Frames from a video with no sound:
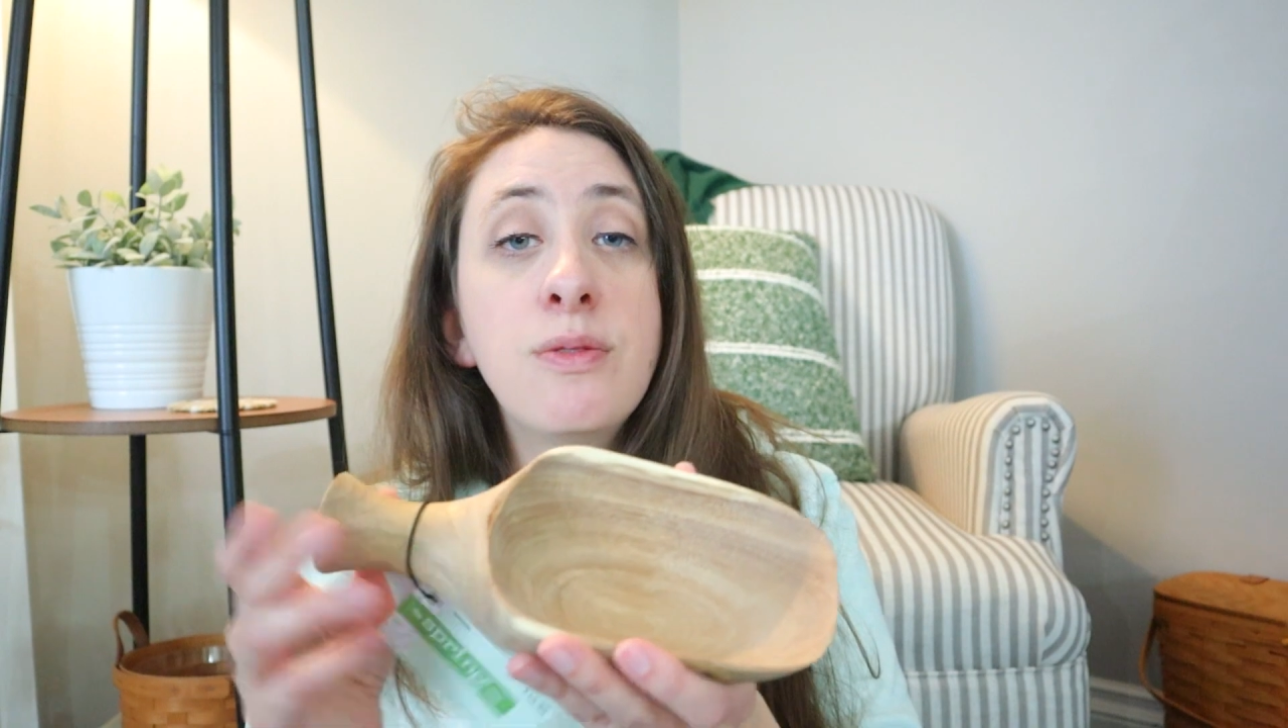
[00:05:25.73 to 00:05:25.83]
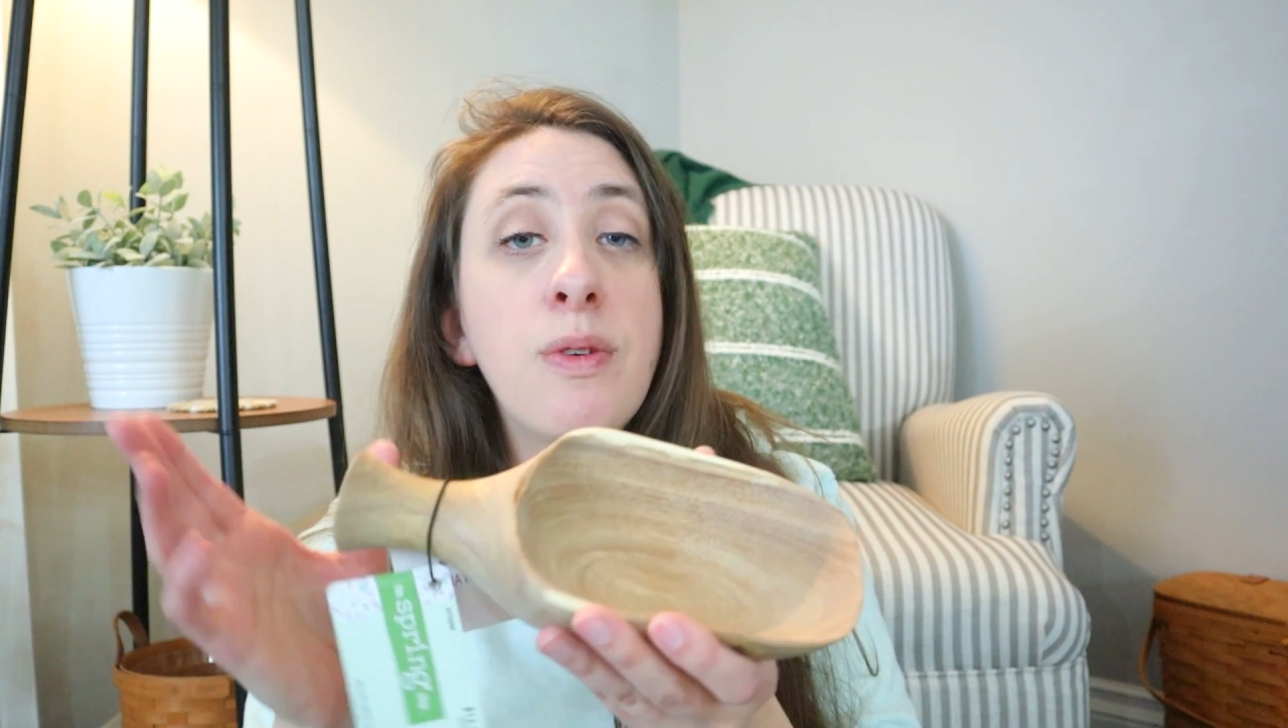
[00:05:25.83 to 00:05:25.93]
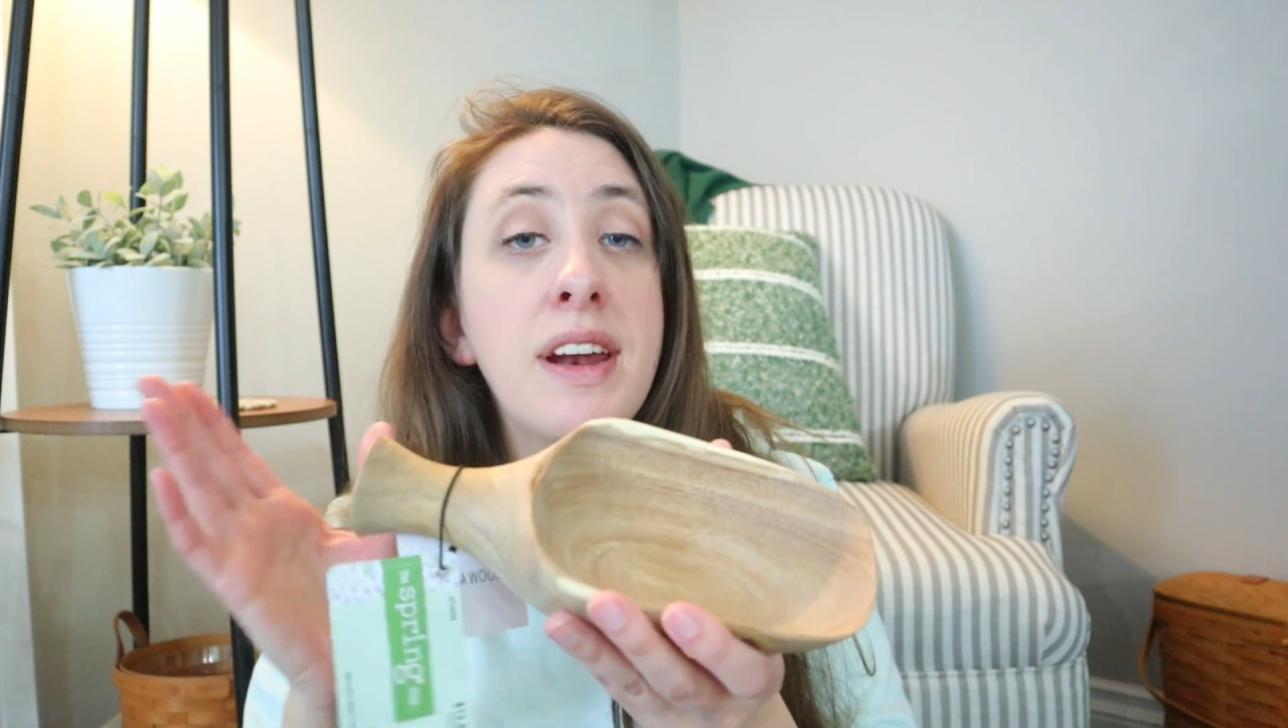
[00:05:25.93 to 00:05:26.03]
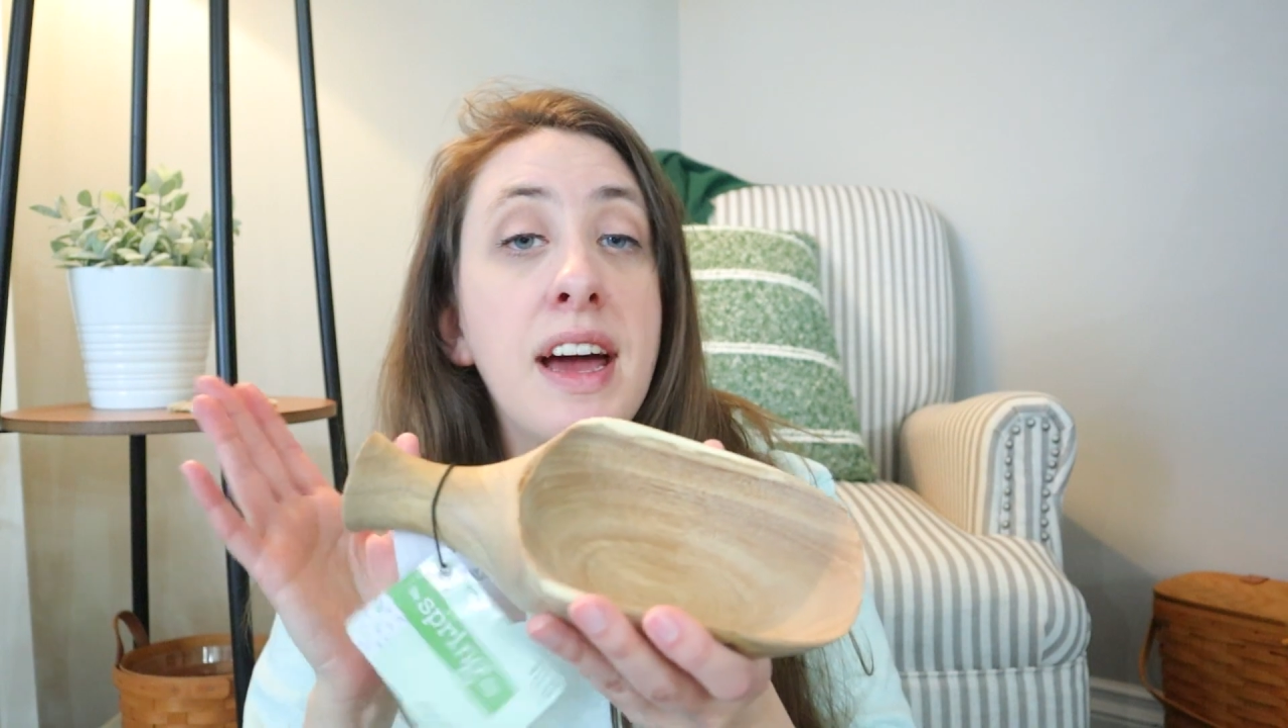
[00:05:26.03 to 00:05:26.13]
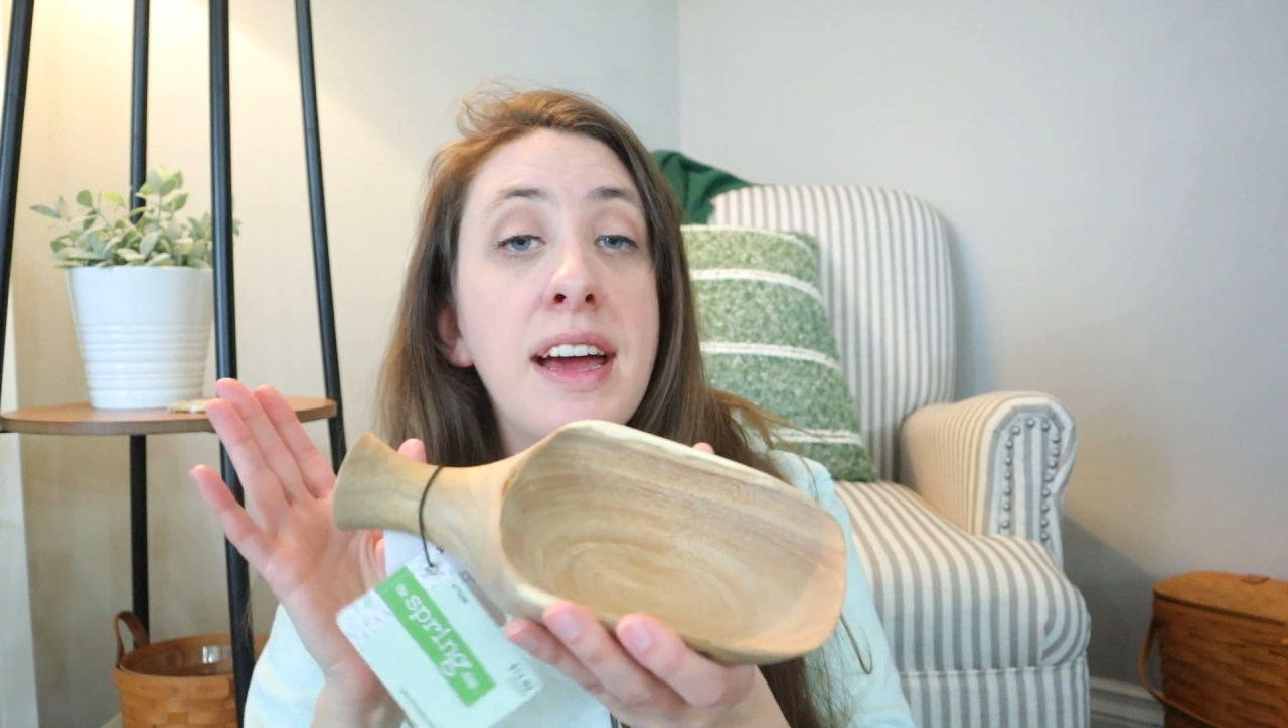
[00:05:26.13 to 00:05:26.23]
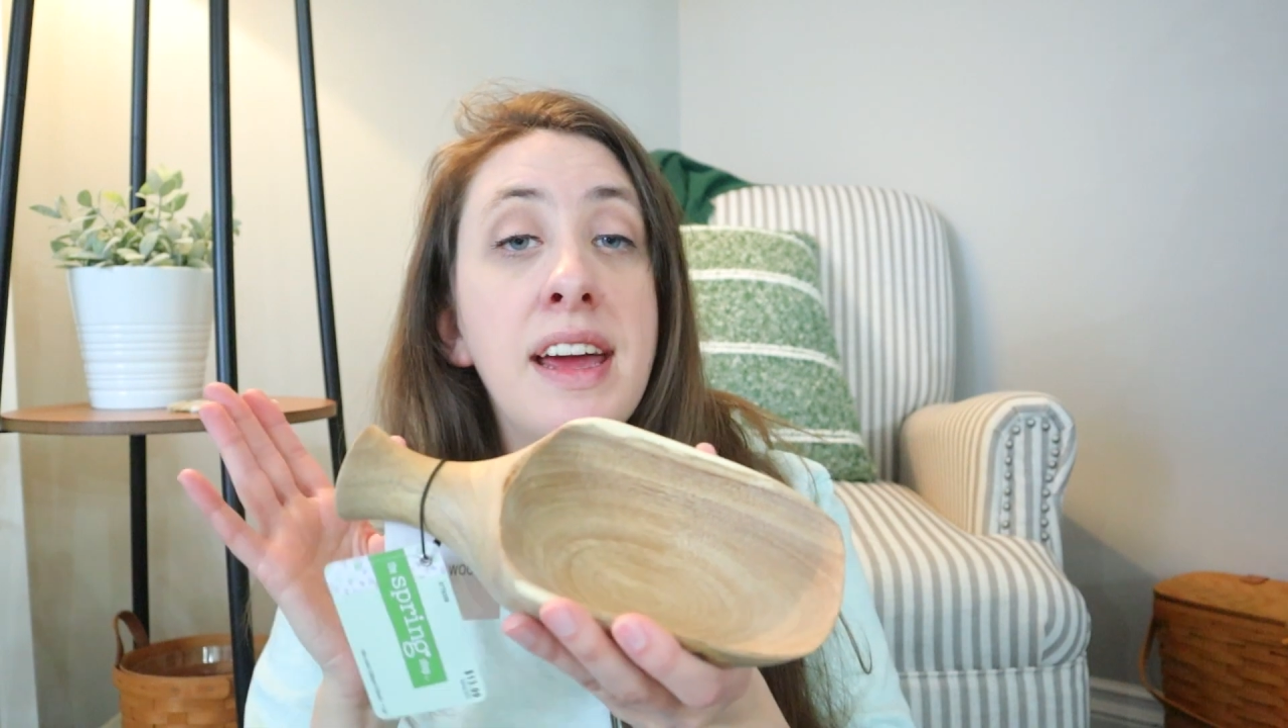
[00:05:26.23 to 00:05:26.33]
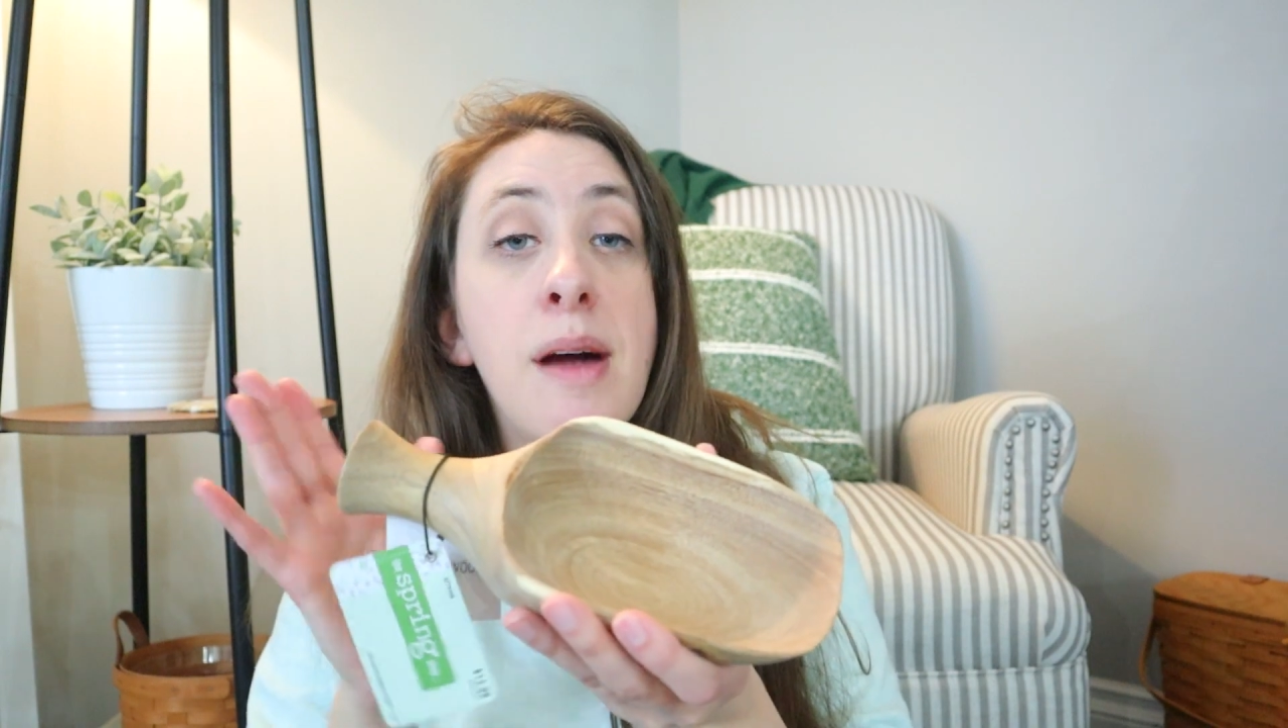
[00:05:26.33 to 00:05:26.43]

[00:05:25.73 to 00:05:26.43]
of what I